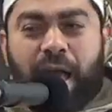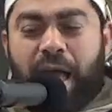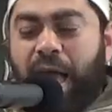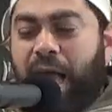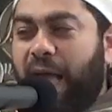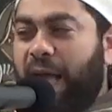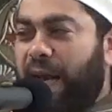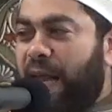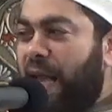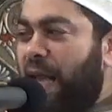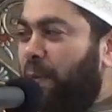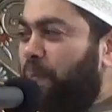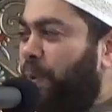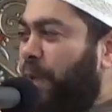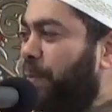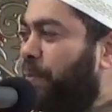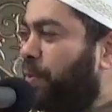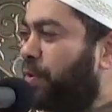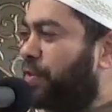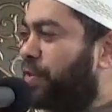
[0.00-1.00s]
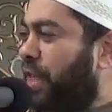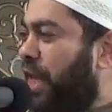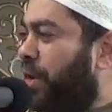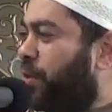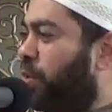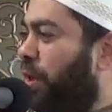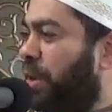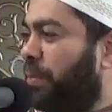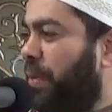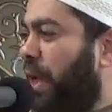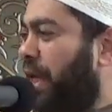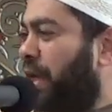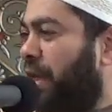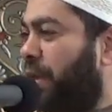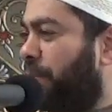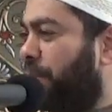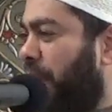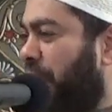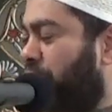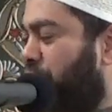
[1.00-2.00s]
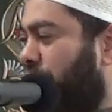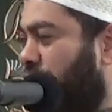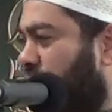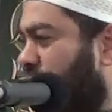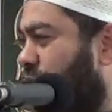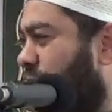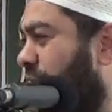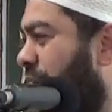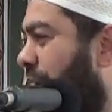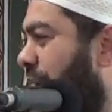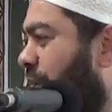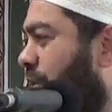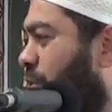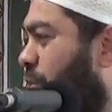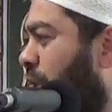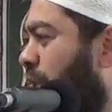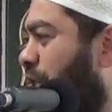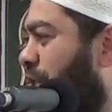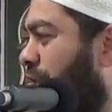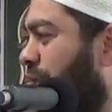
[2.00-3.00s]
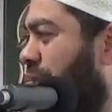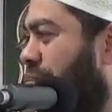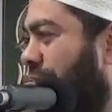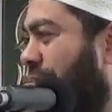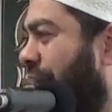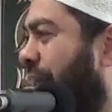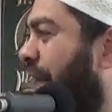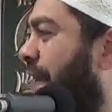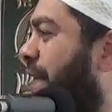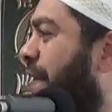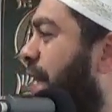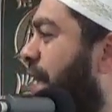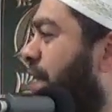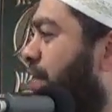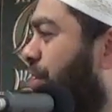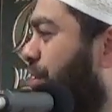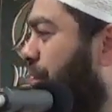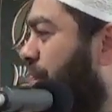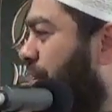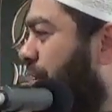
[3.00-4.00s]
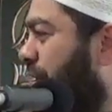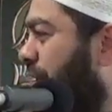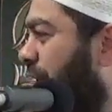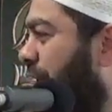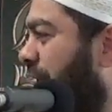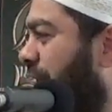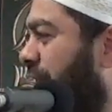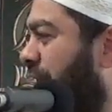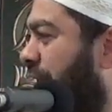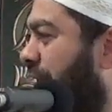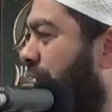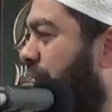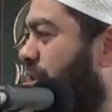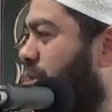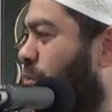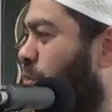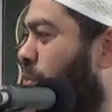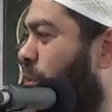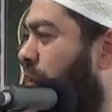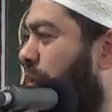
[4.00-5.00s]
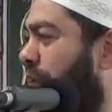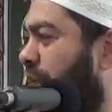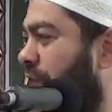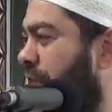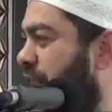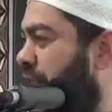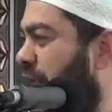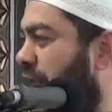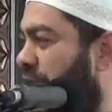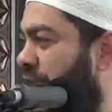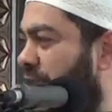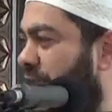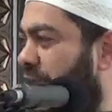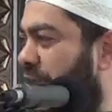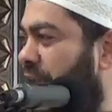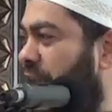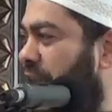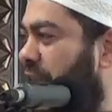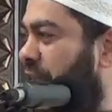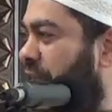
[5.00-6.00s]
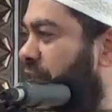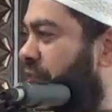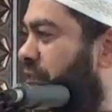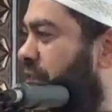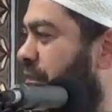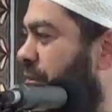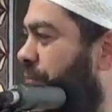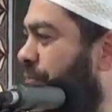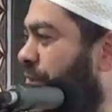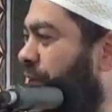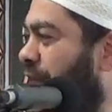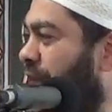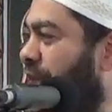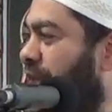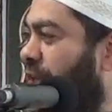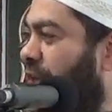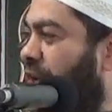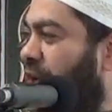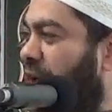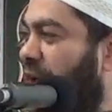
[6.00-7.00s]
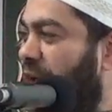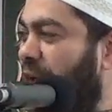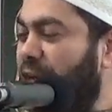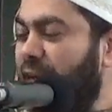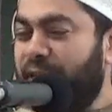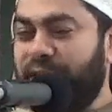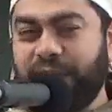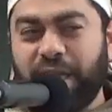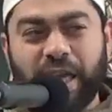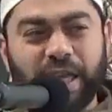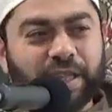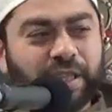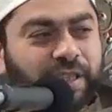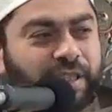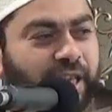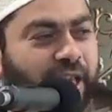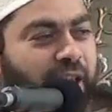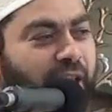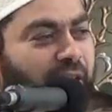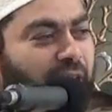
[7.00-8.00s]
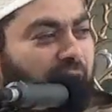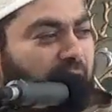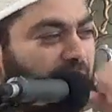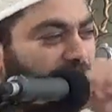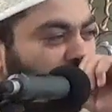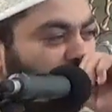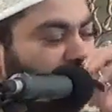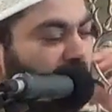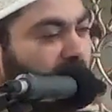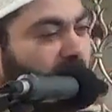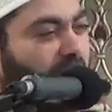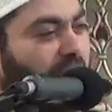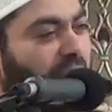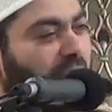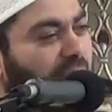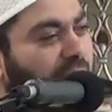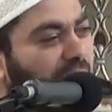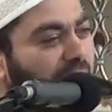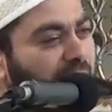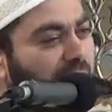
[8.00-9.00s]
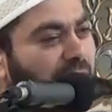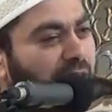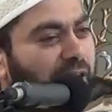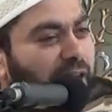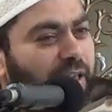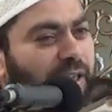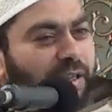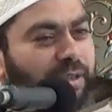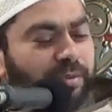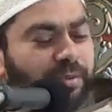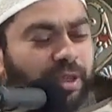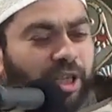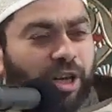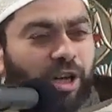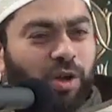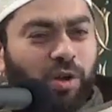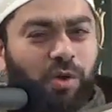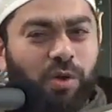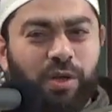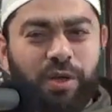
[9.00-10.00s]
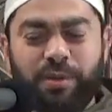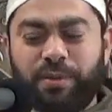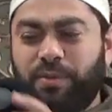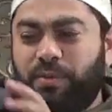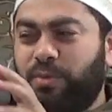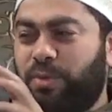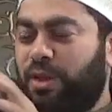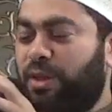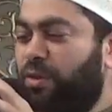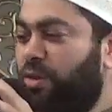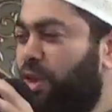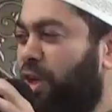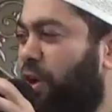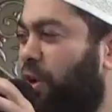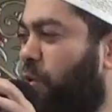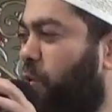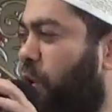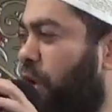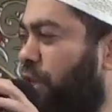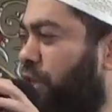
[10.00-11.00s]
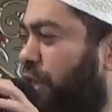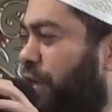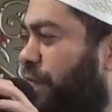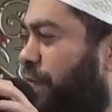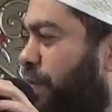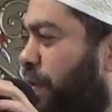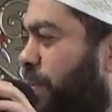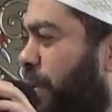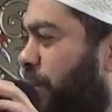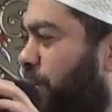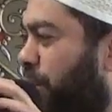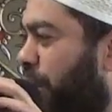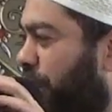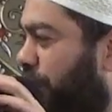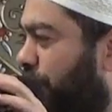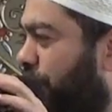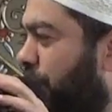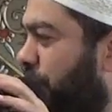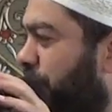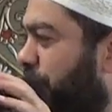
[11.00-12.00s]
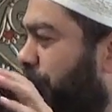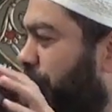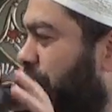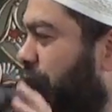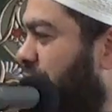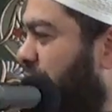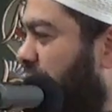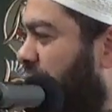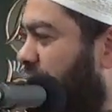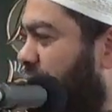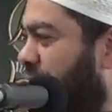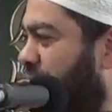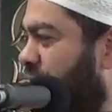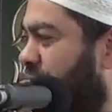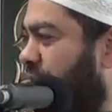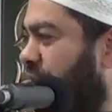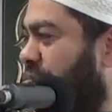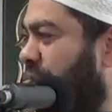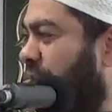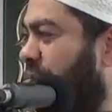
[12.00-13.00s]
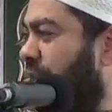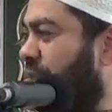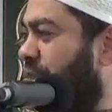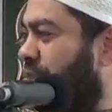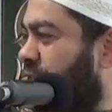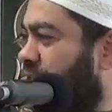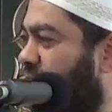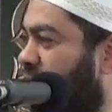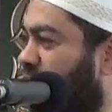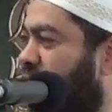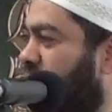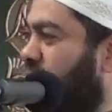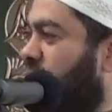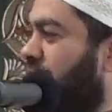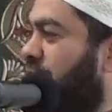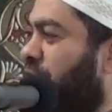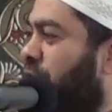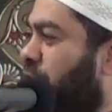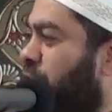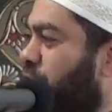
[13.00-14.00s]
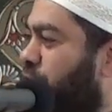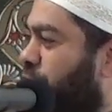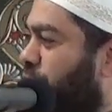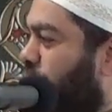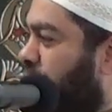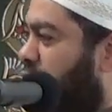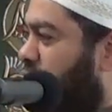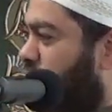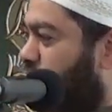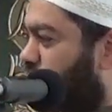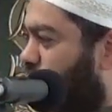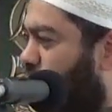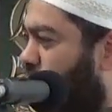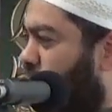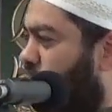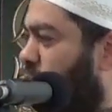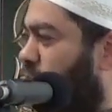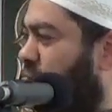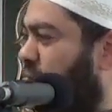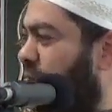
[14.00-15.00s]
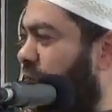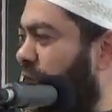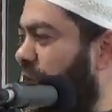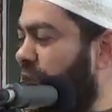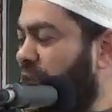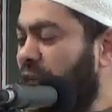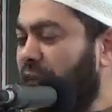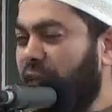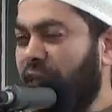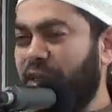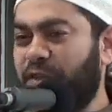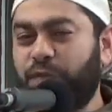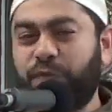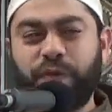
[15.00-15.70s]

And people say, well, my children ask questions and I can't answer. Like they ask, why does Allah say this? And the other day, last week, I get a question from a brother. And he said that his son, he goes to high school and his